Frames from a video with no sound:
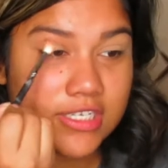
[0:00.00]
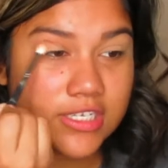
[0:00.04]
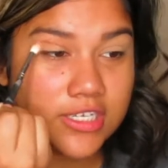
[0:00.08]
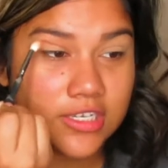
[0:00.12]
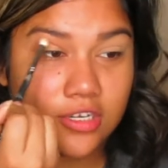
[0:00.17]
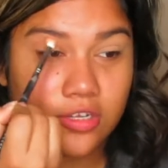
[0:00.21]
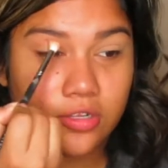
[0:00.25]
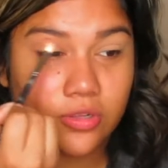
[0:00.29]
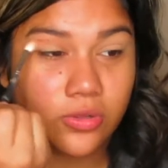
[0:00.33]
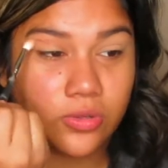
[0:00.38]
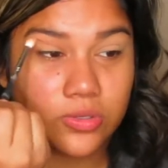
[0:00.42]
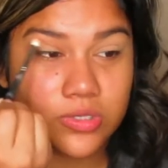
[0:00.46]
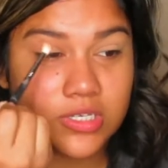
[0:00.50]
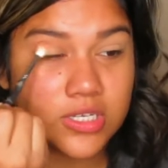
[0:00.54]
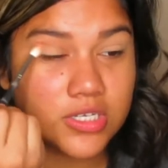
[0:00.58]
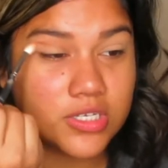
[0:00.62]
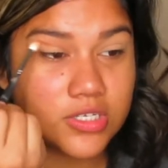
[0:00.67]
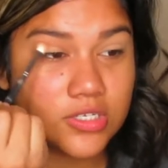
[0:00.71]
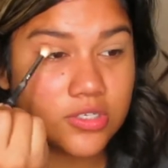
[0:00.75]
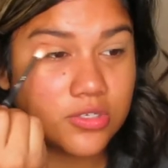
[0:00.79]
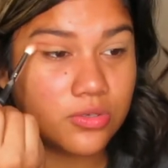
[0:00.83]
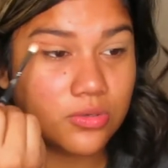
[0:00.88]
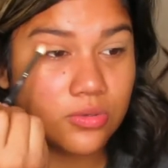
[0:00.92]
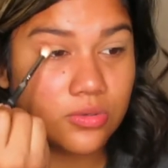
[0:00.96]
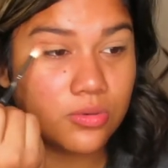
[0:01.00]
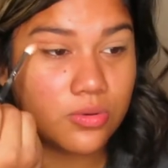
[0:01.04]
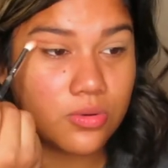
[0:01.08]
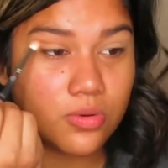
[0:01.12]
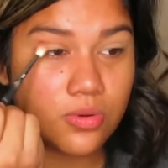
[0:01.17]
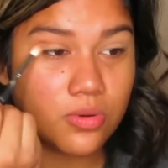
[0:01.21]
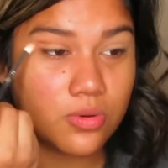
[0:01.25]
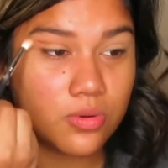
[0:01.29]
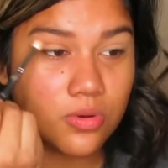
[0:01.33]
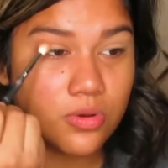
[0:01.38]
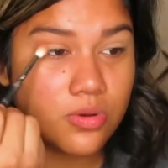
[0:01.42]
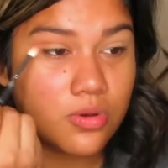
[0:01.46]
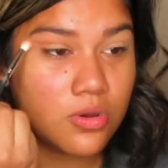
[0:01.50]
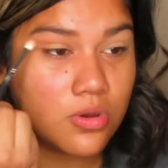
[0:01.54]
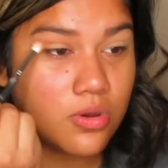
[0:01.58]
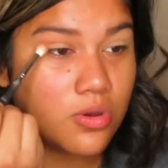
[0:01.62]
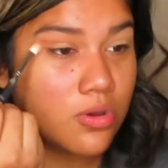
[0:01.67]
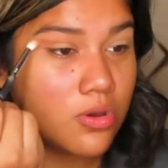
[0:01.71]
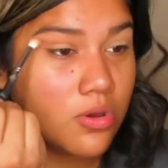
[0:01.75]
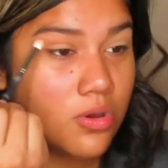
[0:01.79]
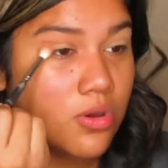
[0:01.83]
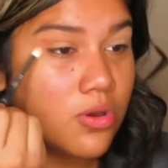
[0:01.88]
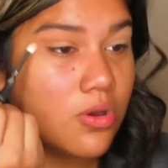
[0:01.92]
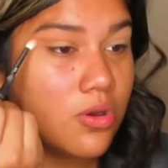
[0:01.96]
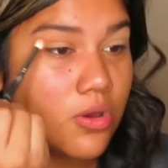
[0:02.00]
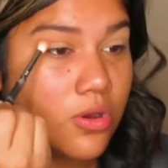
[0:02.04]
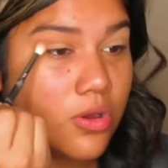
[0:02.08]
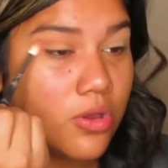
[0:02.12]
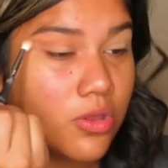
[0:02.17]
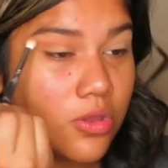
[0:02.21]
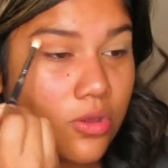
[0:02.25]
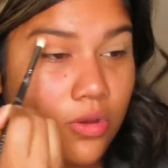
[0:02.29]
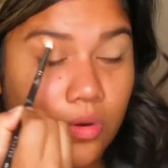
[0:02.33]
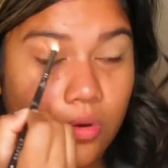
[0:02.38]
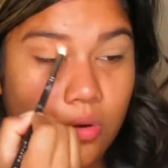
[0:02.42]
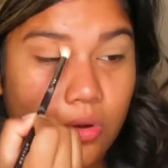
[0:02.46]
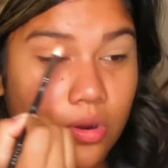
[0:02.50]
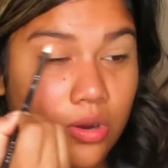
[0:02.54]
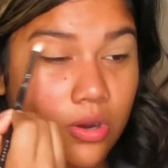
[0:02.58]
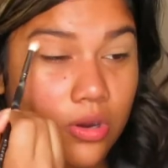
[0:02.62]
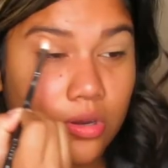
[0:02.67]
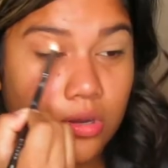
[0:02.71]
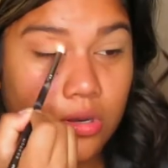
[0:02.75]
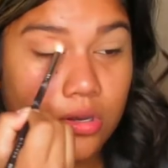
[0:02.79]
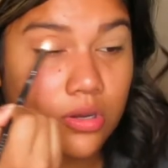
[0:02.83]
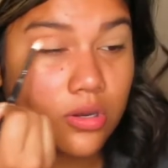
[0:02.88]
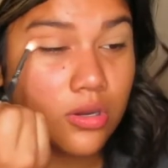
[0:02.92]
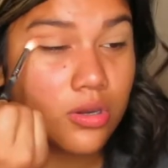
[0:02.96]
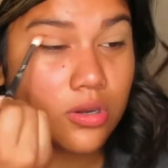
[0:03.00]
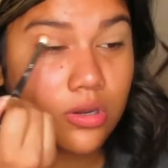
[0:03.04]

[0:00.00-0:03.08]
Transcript: the closest to your